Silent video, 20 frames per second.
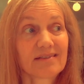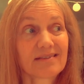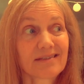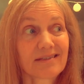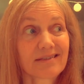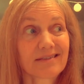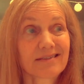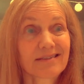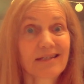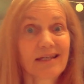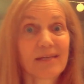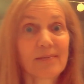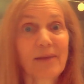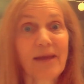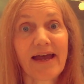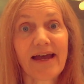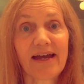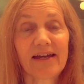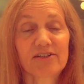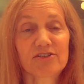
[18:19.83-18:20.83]
escape
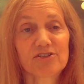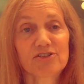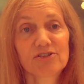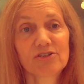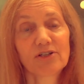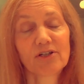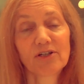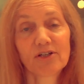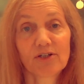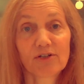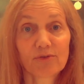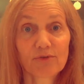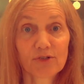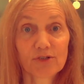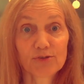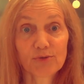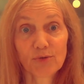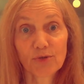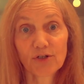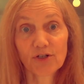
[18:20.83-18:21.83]
hatch, or
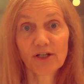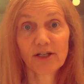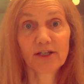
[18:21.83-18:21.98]
a door